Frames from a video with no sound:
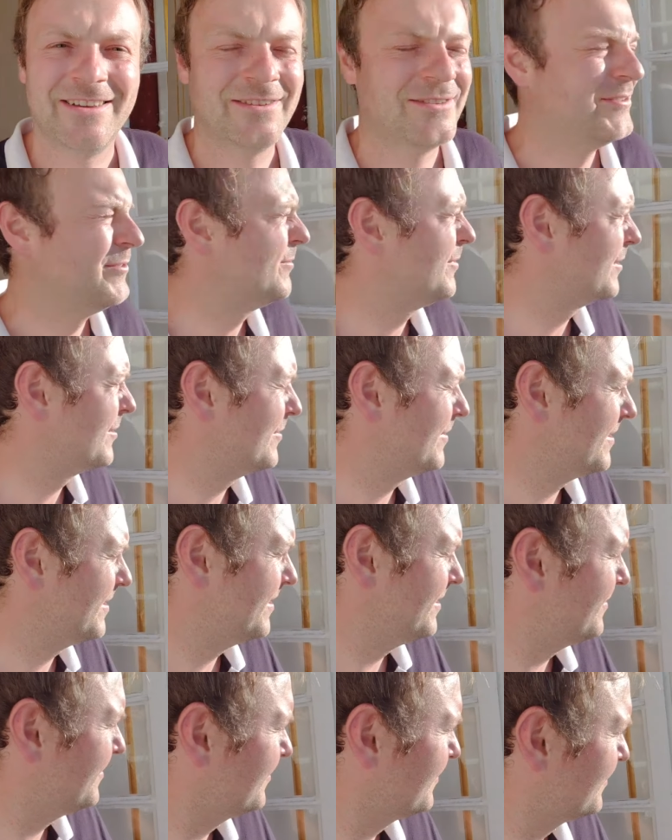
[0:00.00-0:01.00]
too
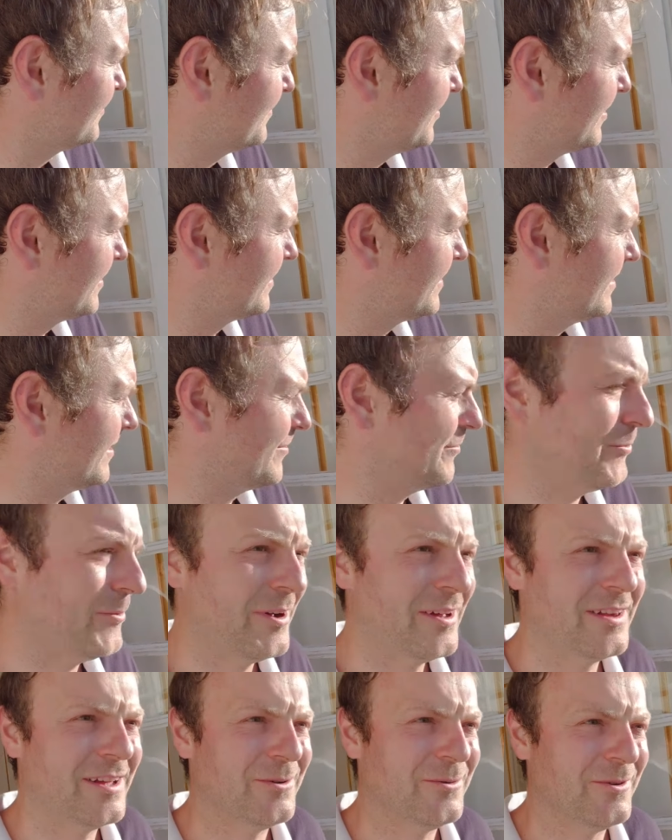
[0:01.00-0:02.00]
aggressive, but in
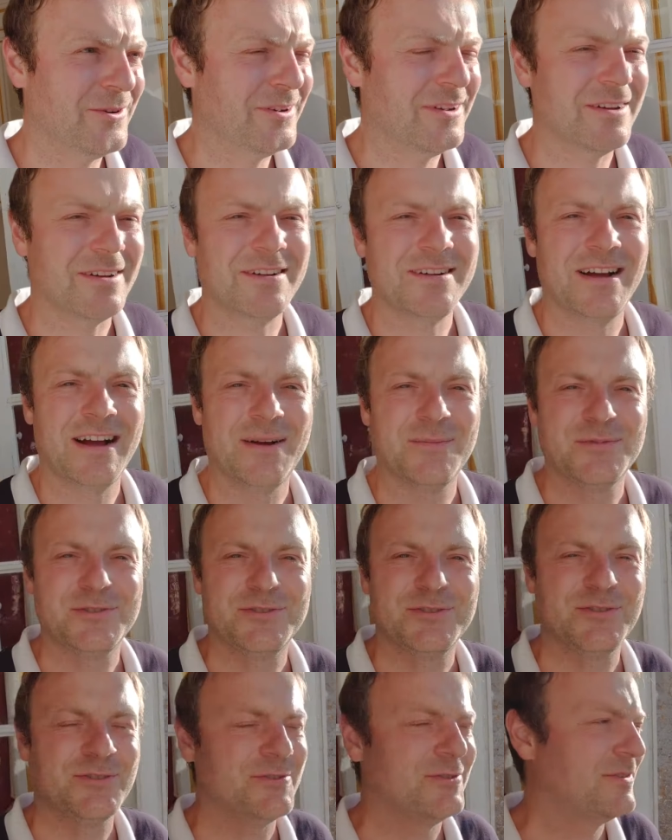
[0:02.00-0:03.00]
1 hour I'm
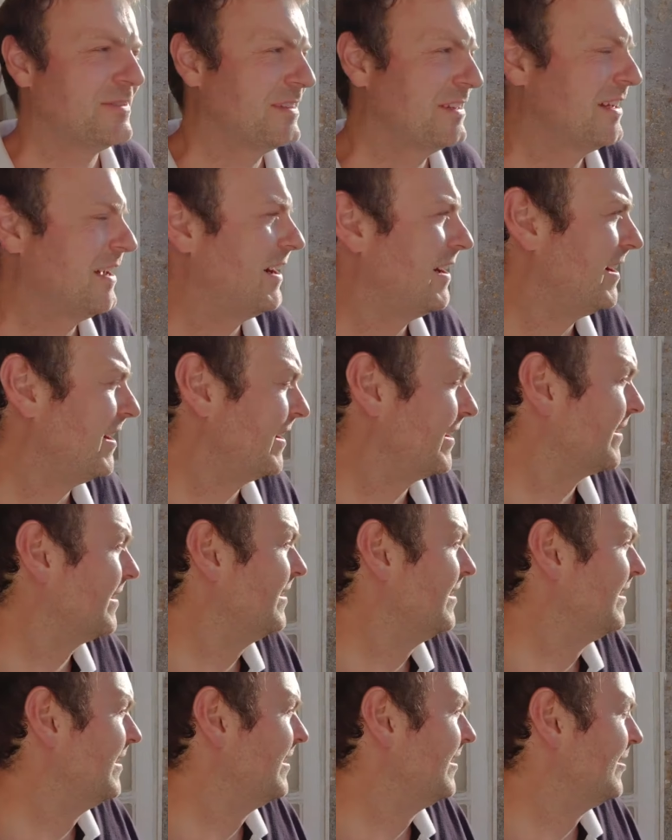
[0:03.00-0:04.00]
sure the sky
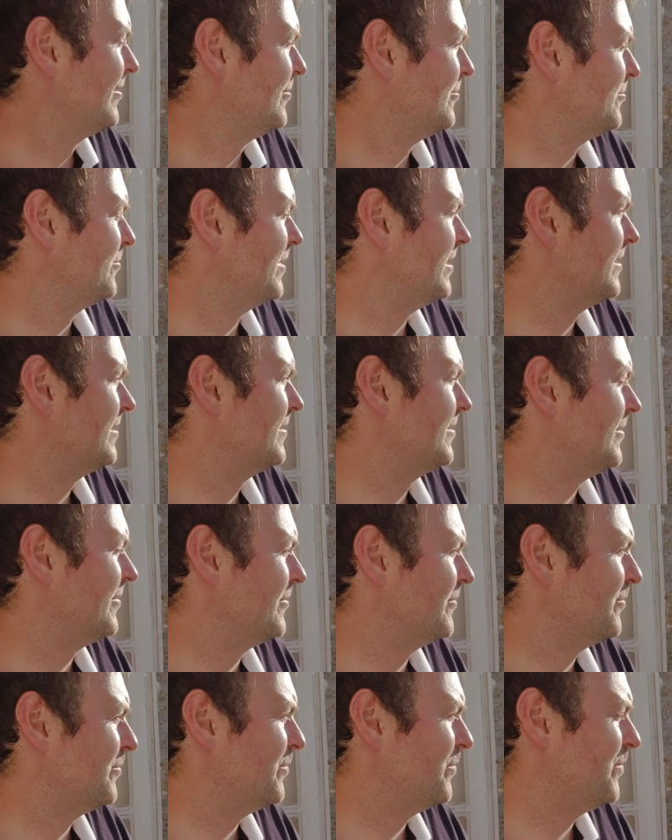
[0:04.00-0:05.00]
will
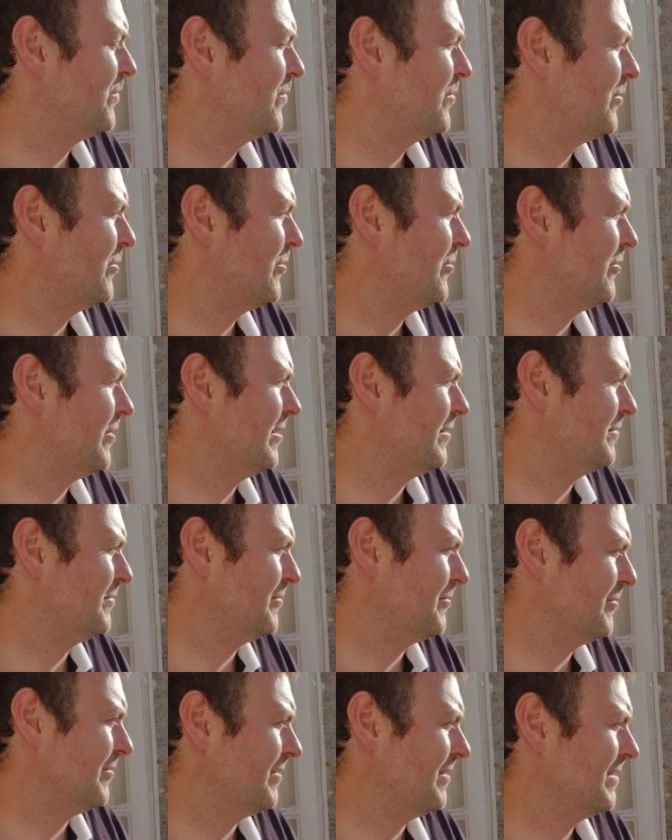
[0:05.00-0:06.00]
turn
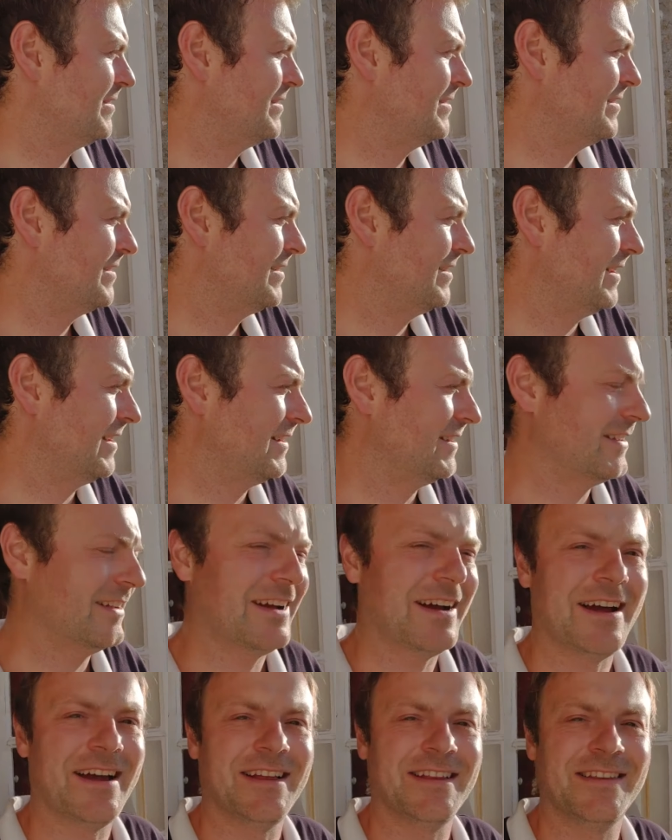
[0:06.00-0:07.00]
beautiful and
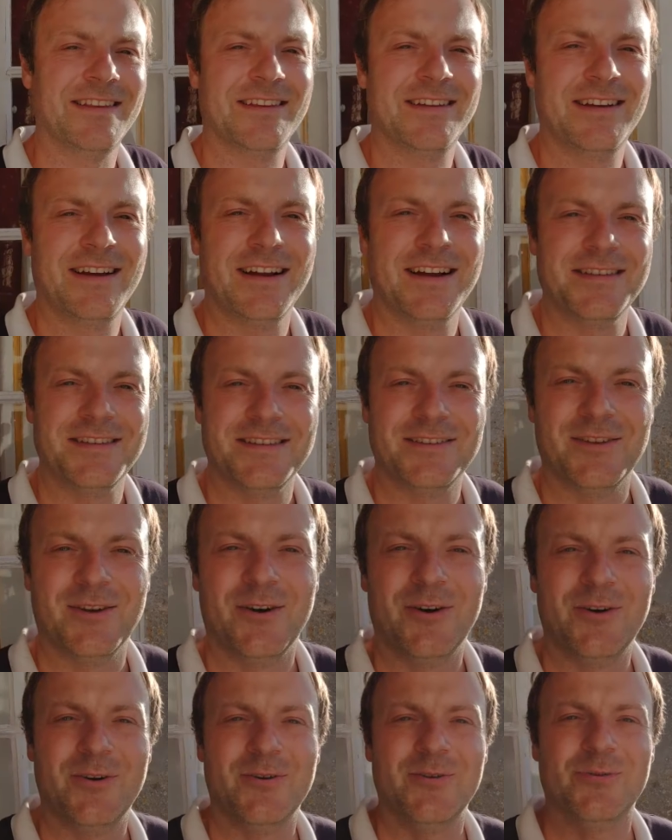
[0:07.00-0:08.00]
red, as it
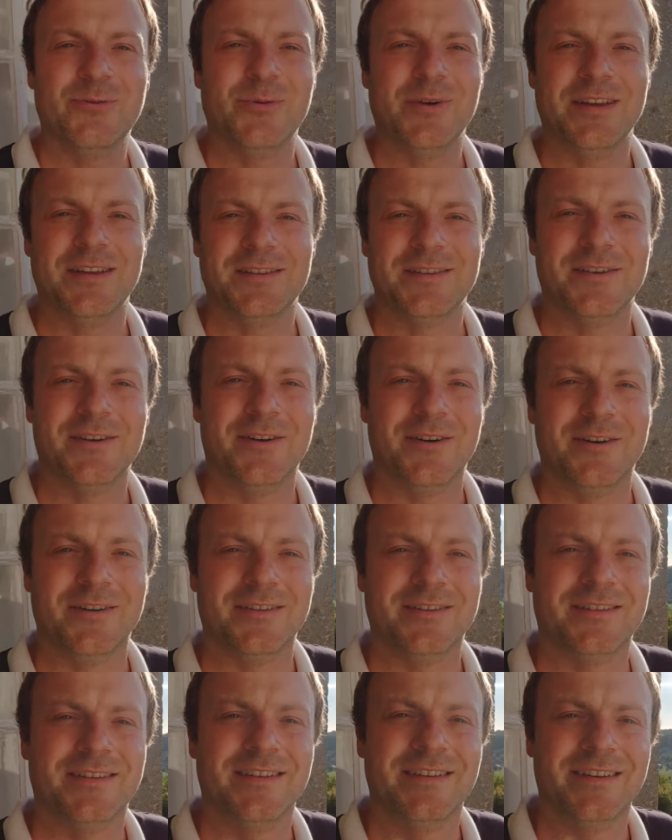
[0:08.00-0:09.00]
always
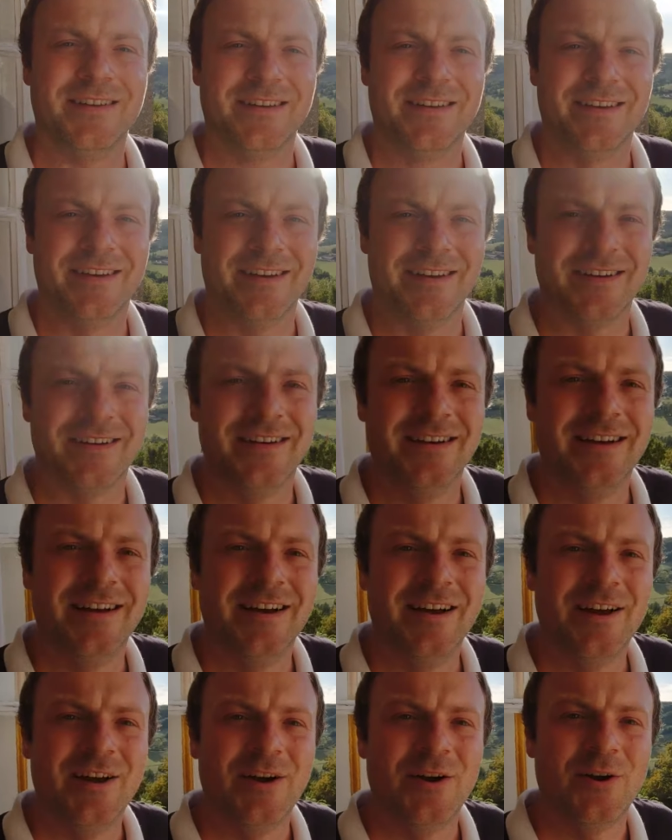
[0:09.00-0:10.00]
does here.
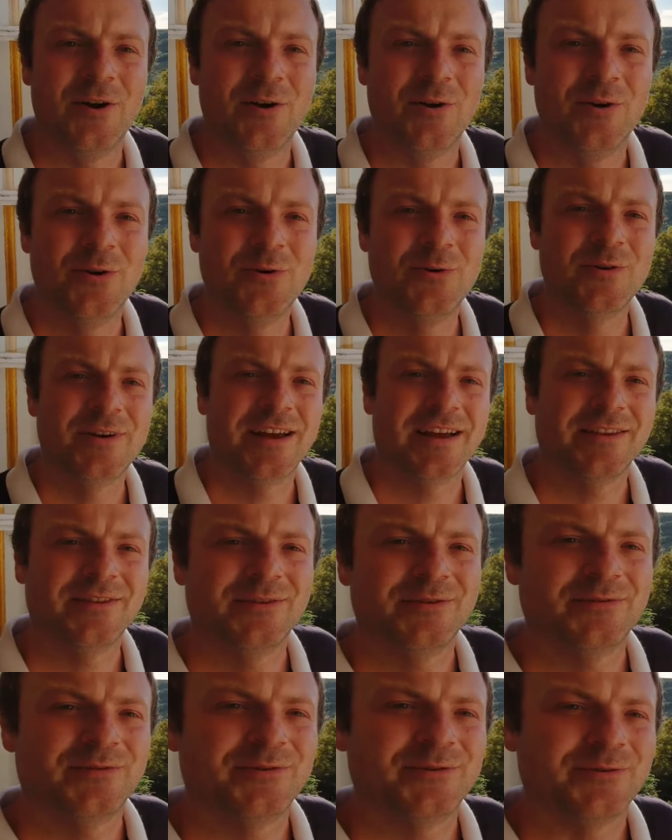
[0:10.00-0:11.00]
Look at
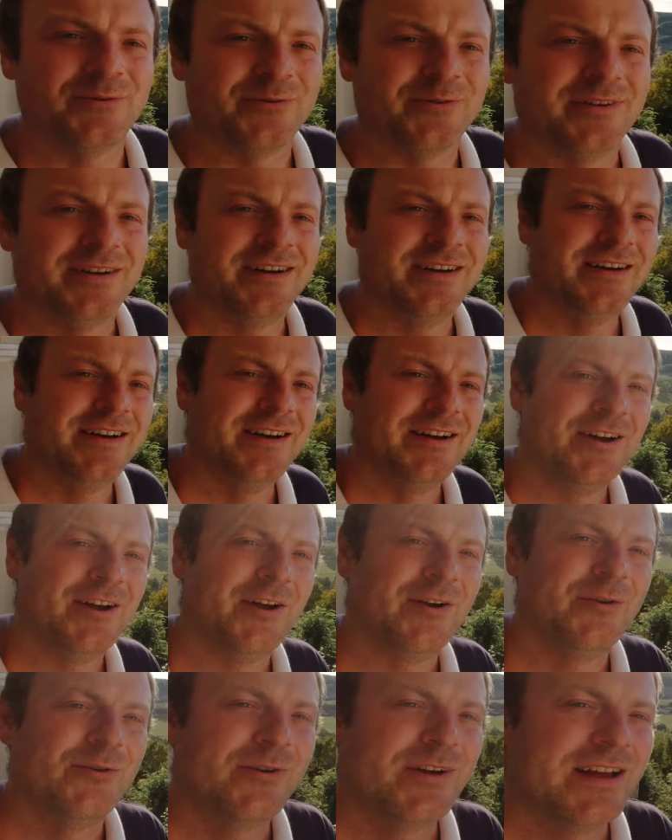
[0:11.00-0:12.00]
the view.
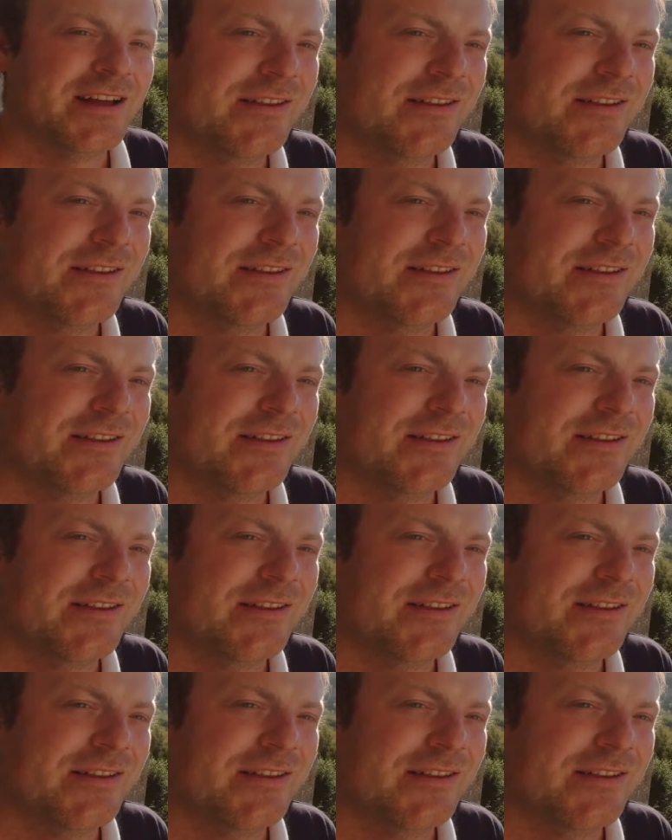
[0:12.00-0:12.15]
Look